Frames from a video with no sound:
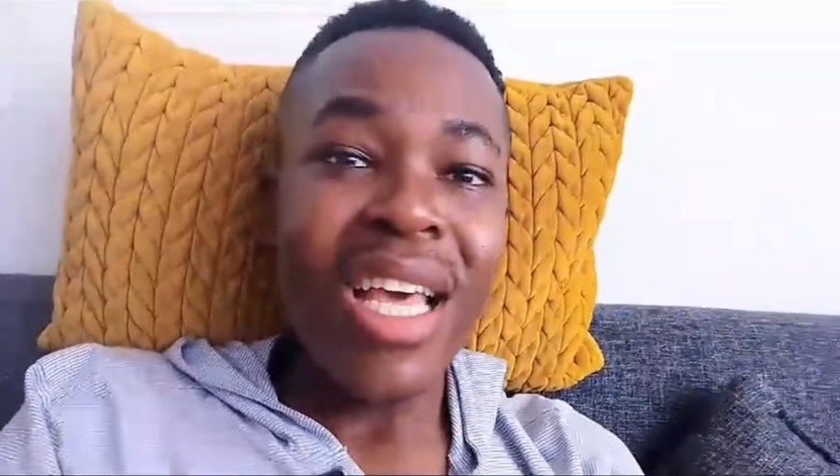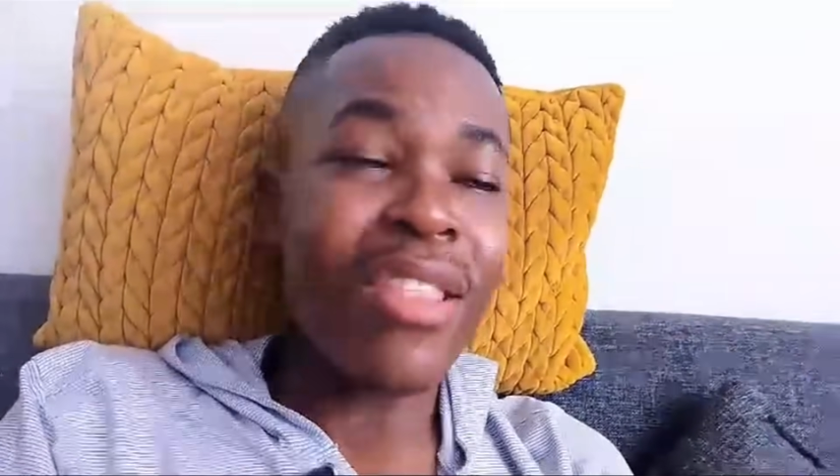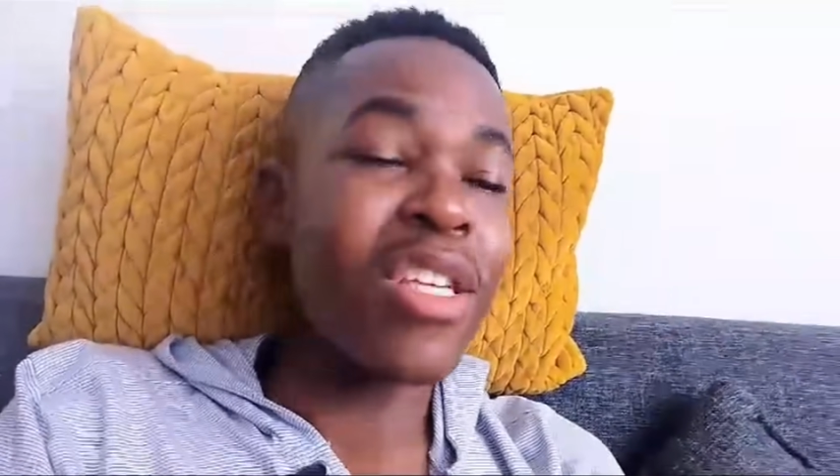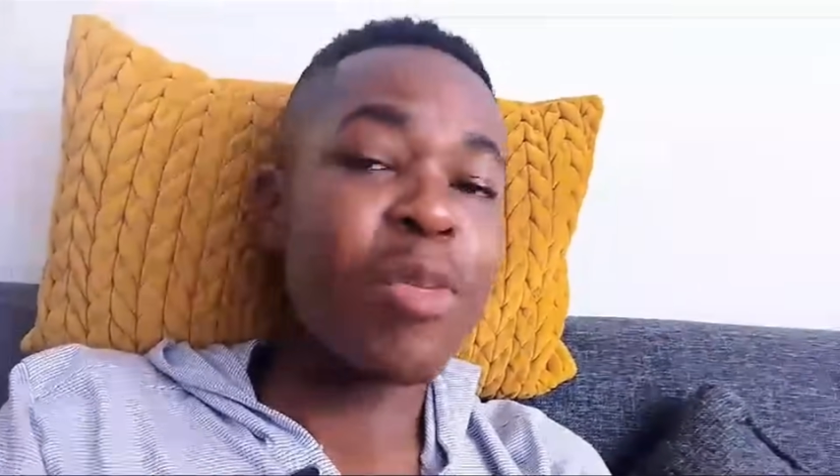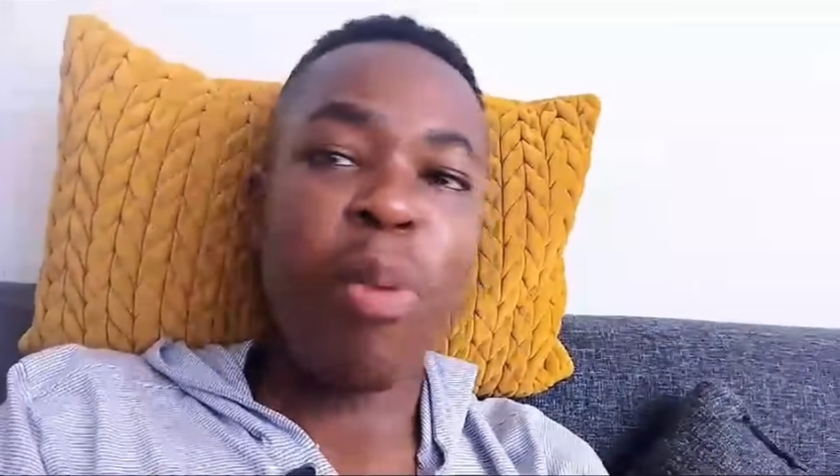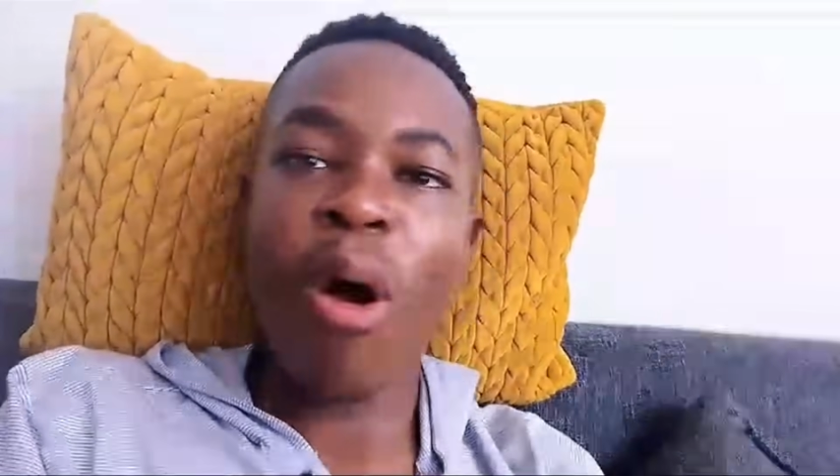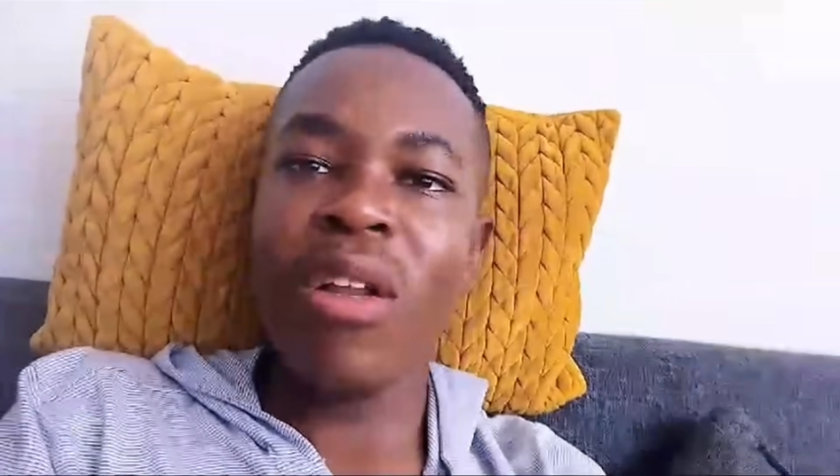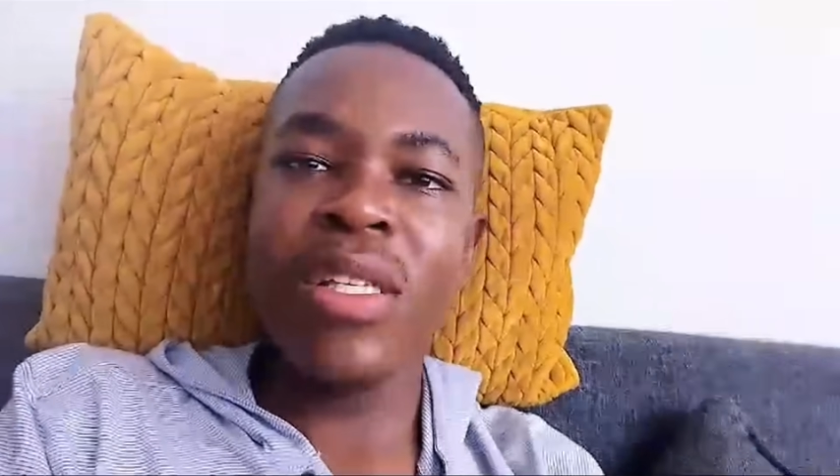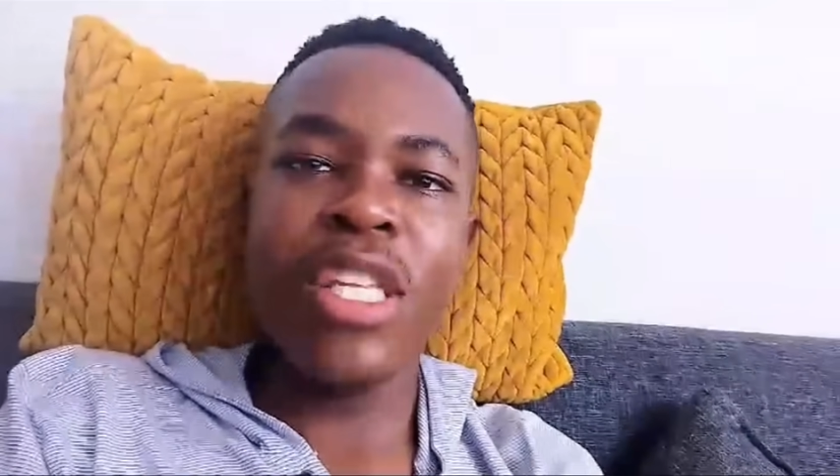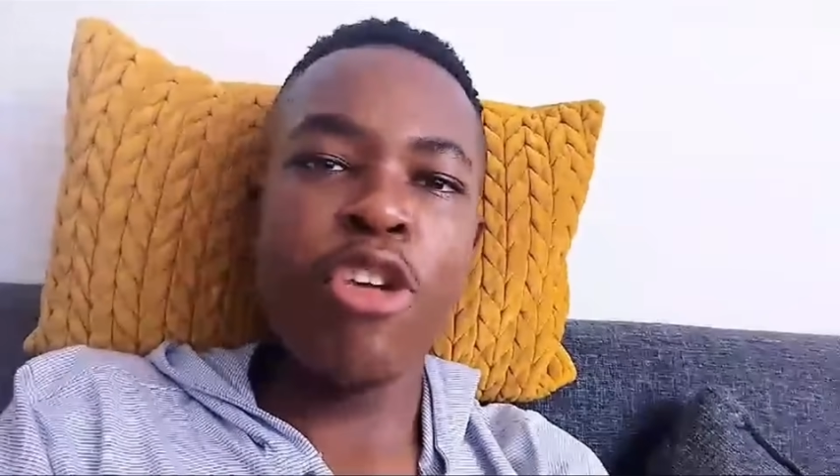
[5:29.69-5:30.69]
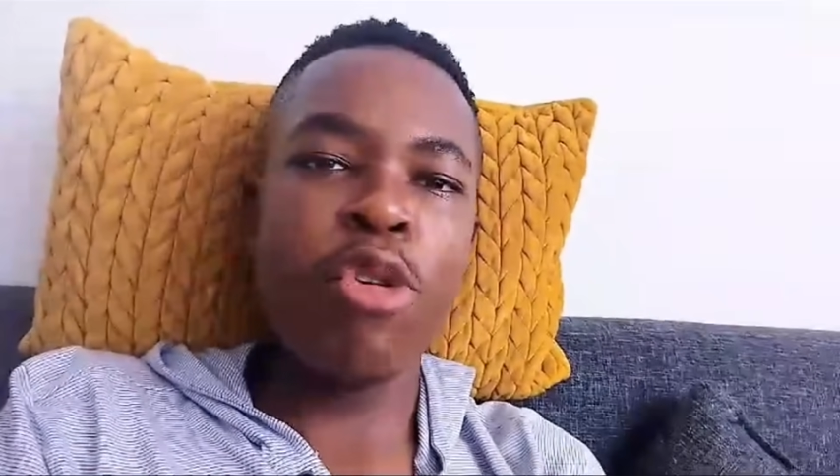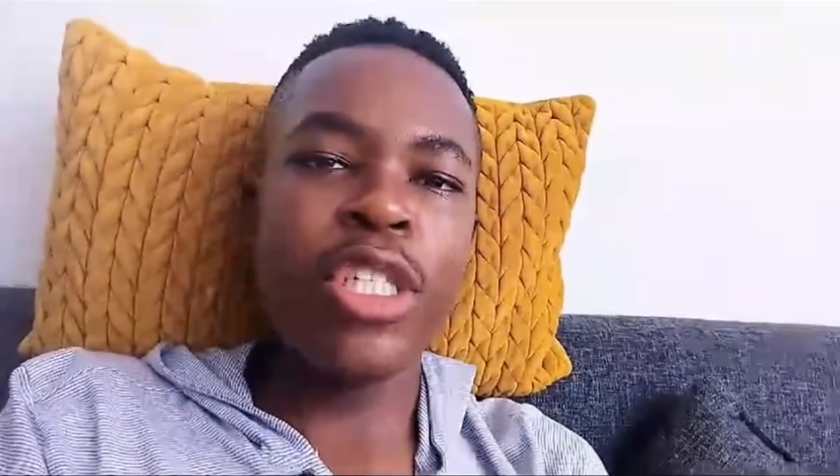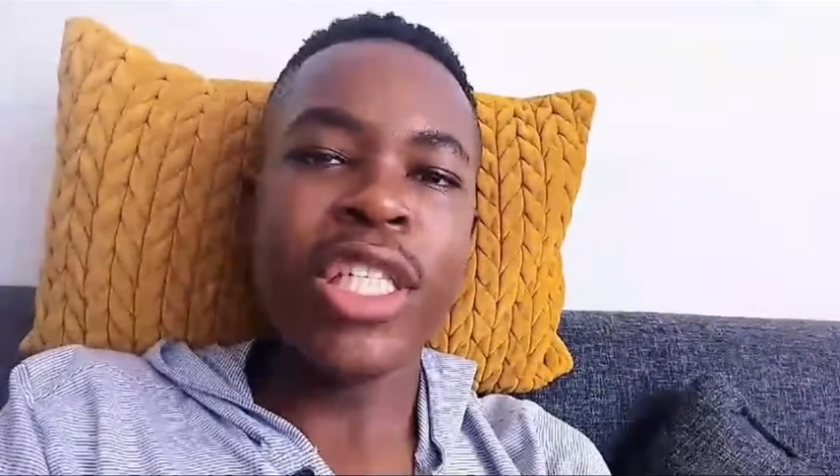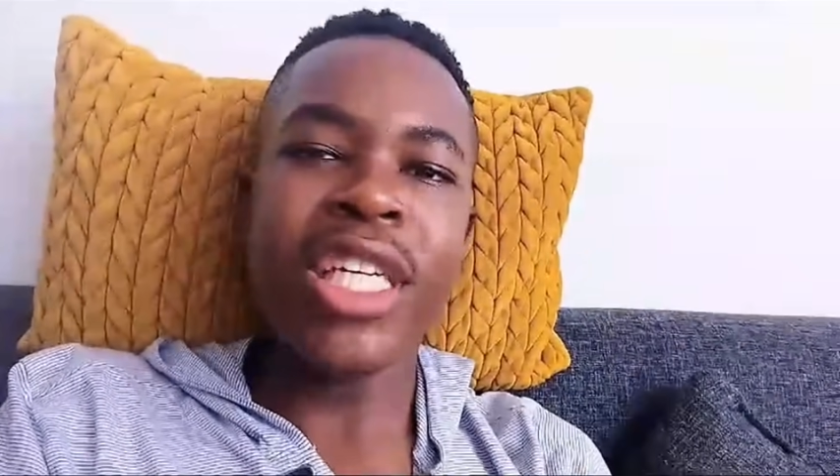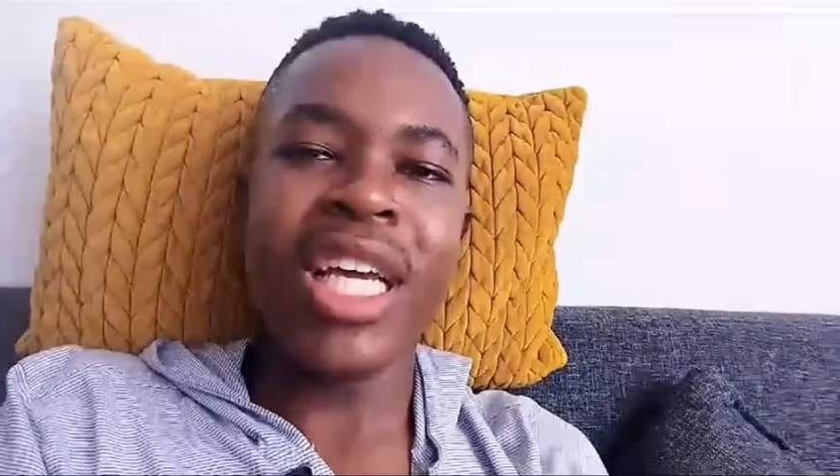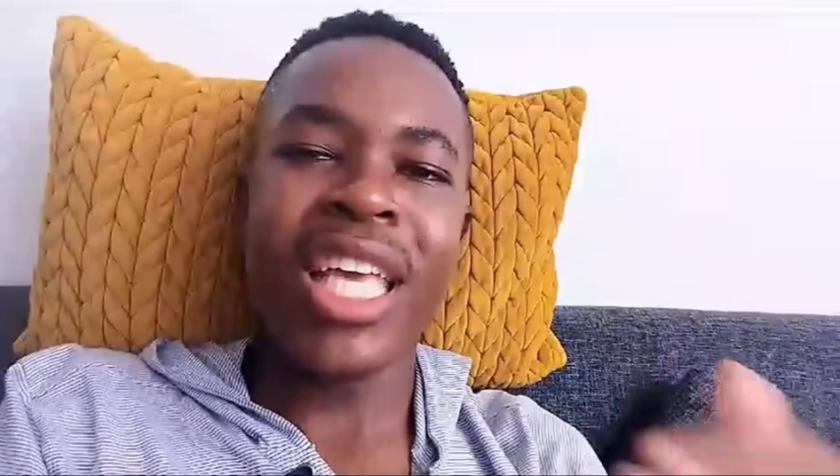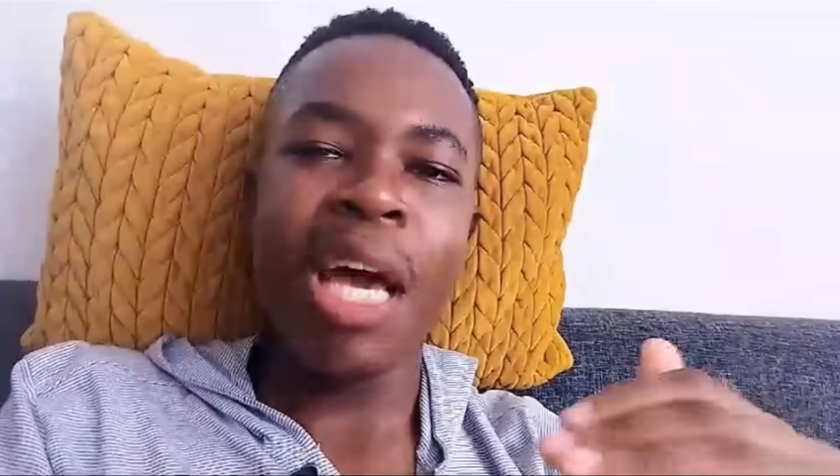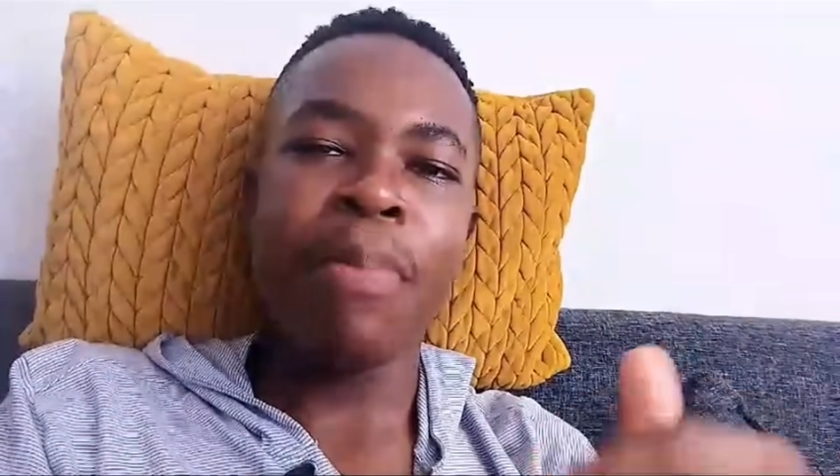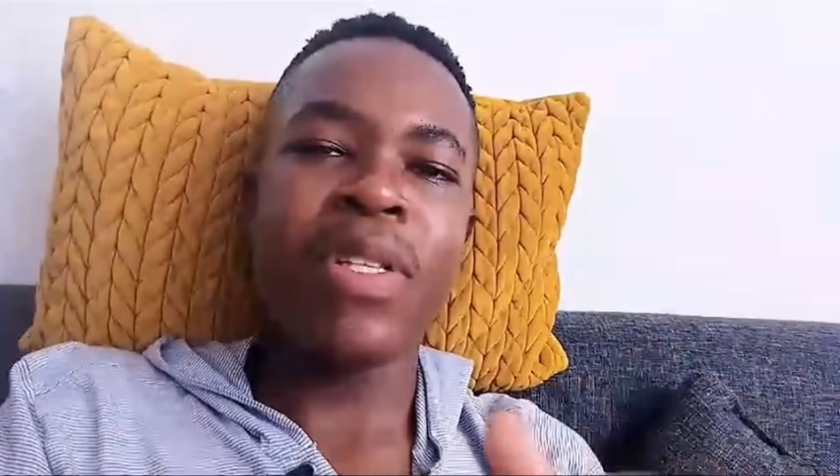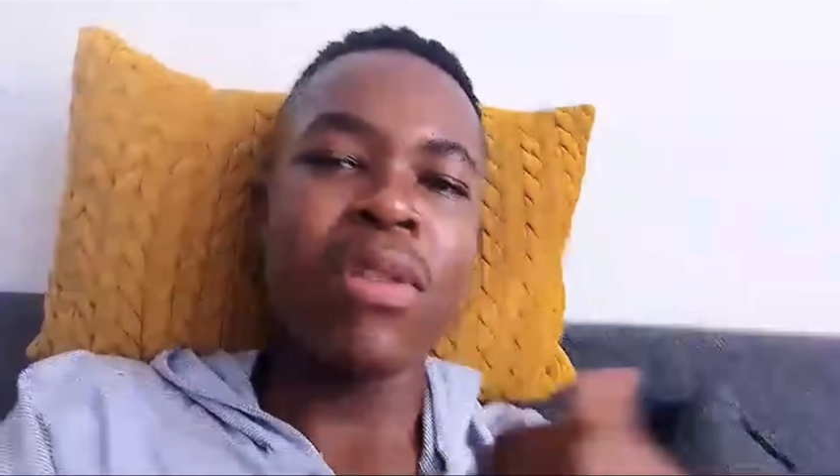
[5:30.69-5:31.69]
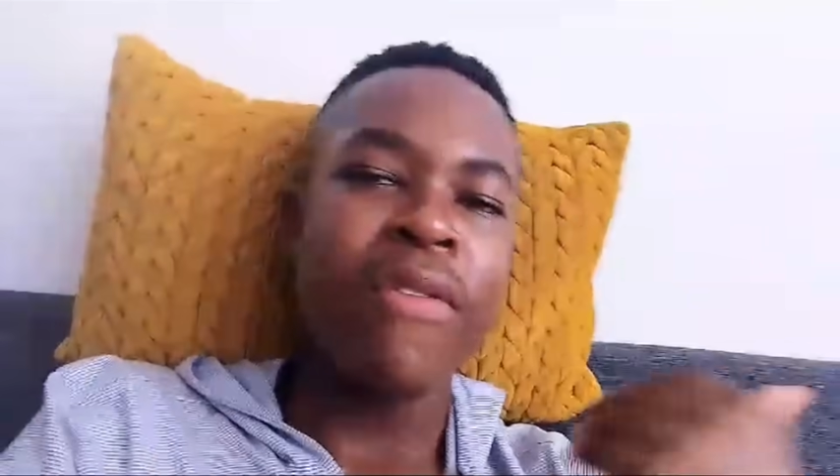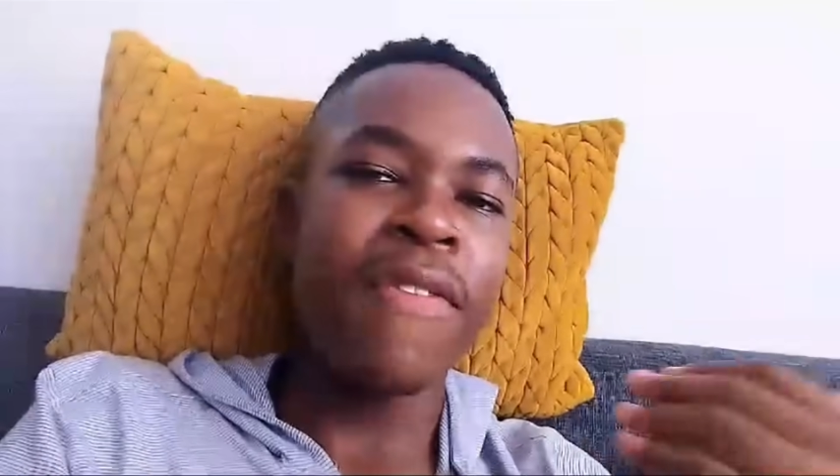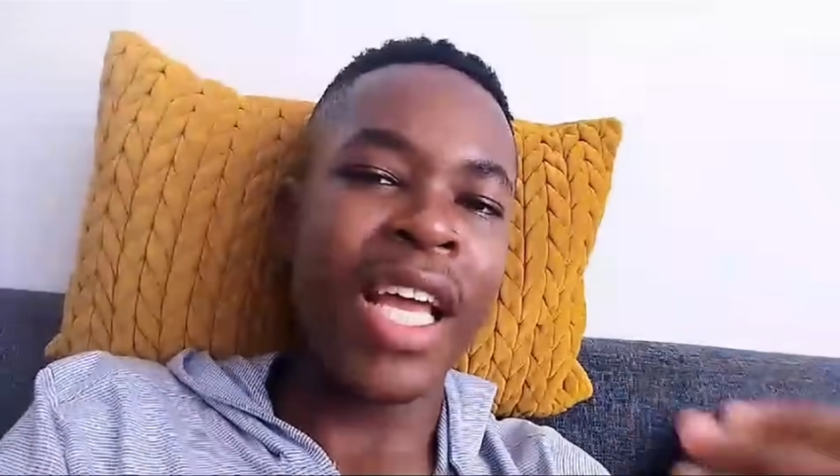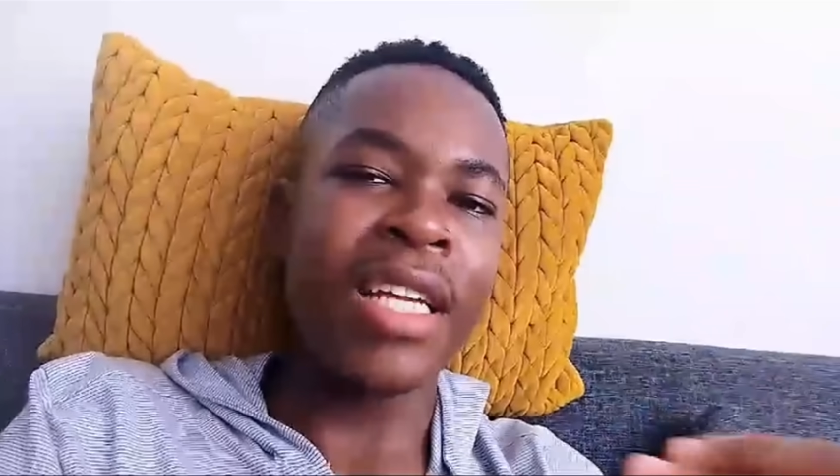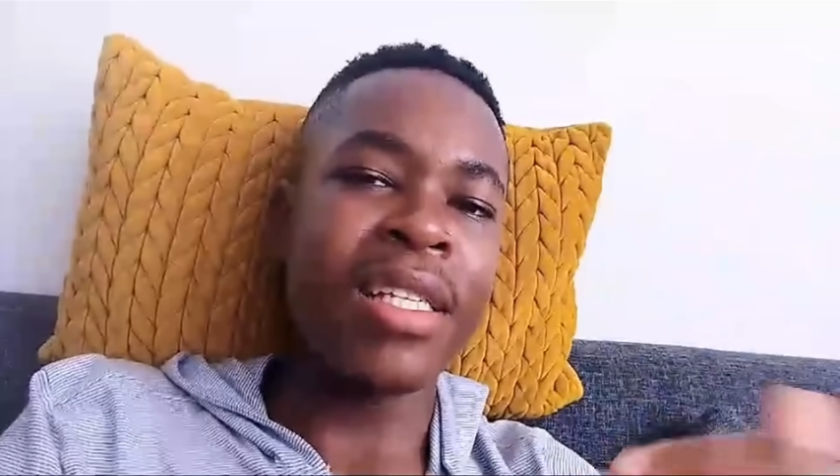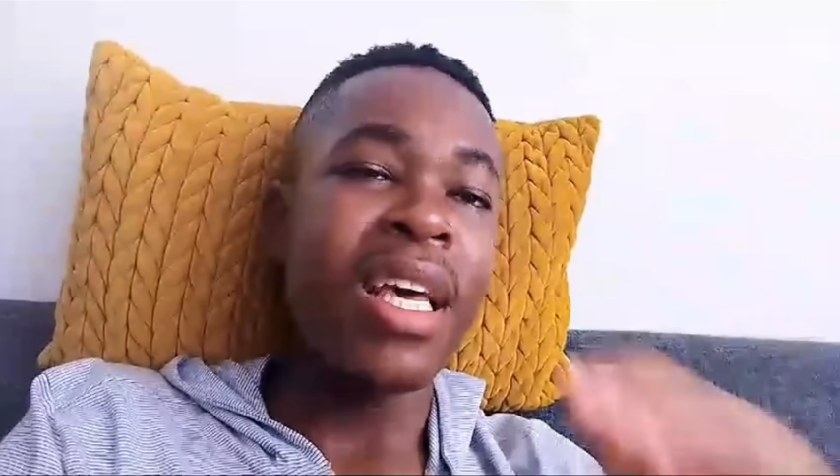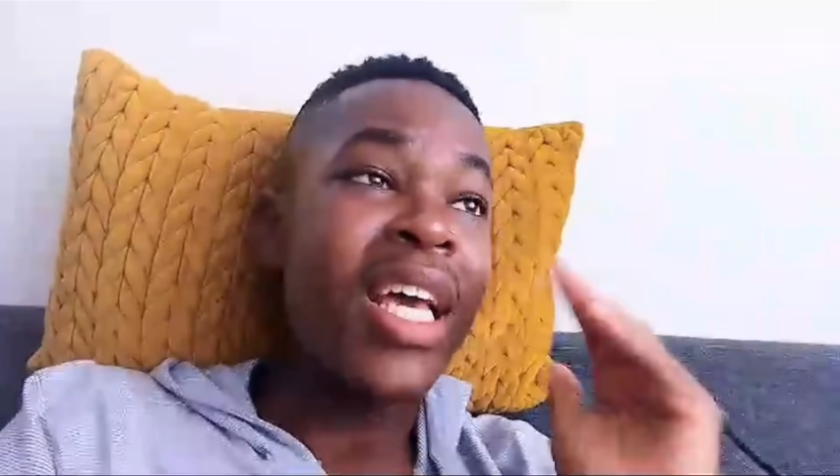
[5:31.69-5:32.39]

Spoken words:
This policy could trigger capital flight,